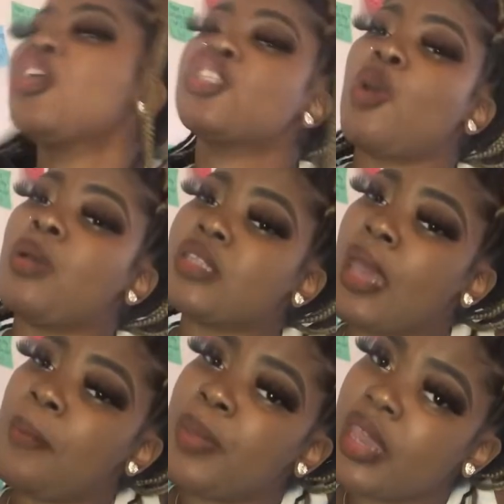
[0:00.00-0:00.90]
So with
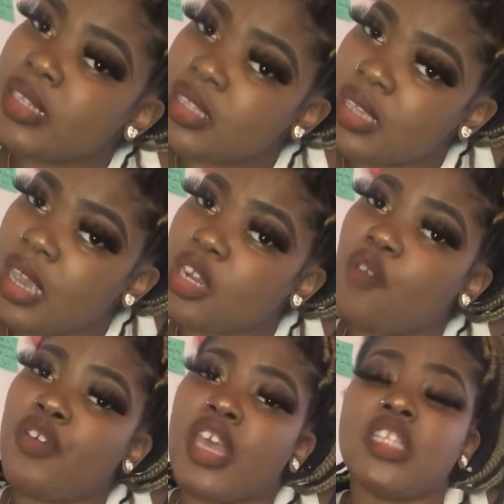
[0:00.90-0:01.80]
that being said, don't
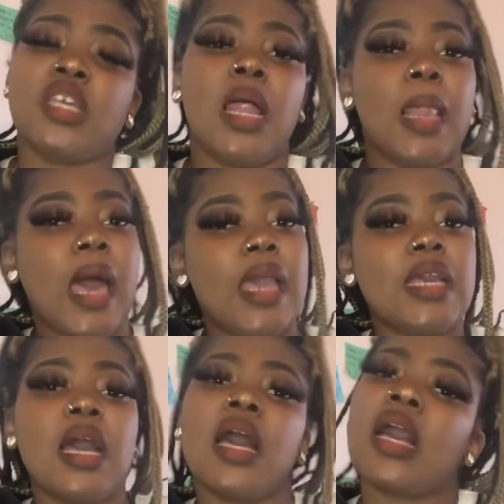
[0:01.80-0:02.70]
forget to
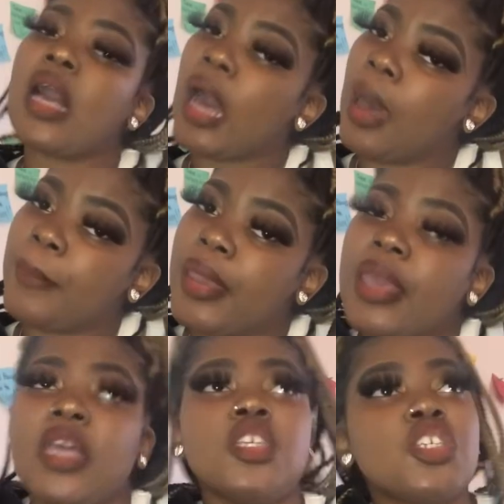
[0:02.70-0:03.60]
like, comment,
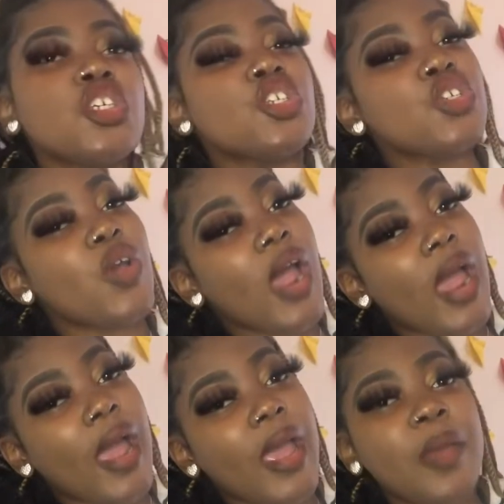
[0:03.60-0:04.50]
and
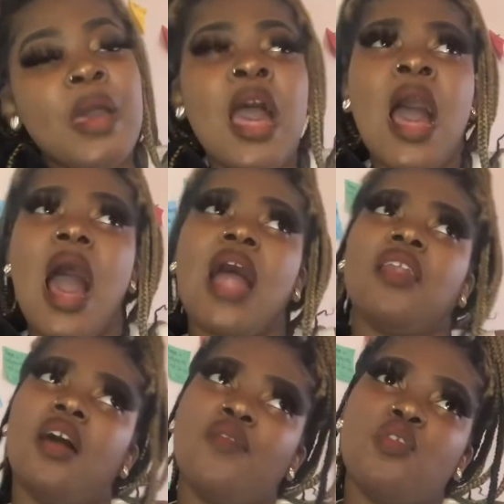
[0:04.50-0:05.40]
subscribe. I
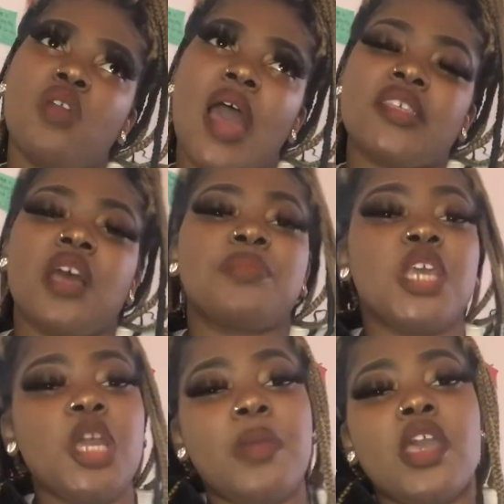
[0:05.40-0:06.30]
love you guys. I'm
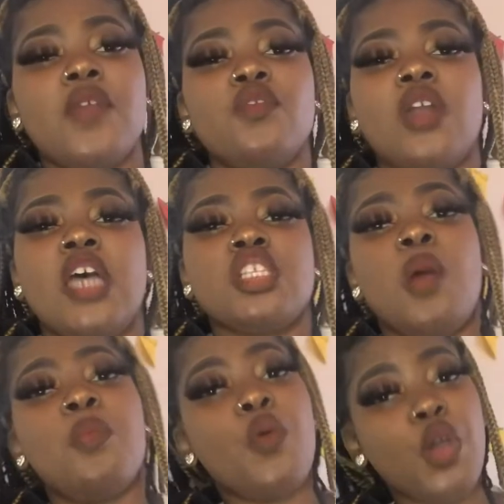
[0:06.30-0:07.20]
thinking about giving you guys a
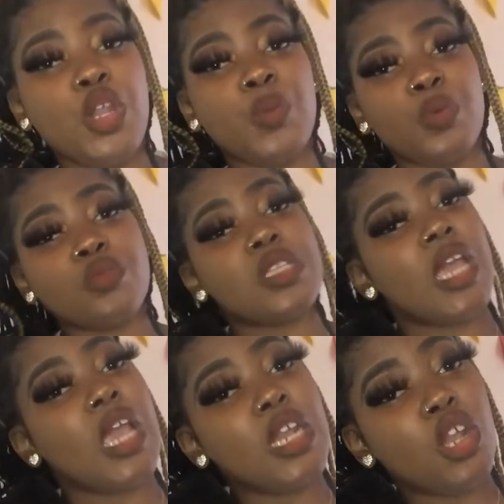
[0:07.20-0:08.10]
morning
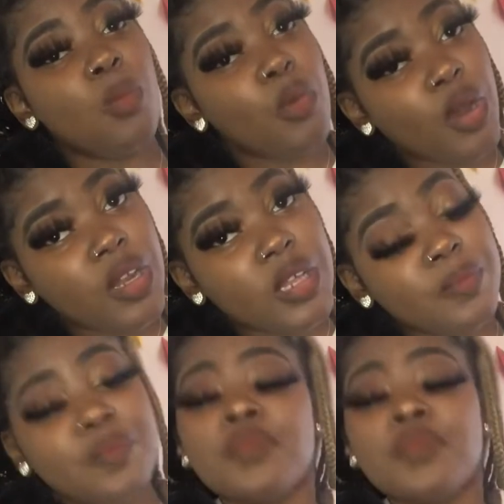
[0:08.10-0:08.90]
routine in the morning.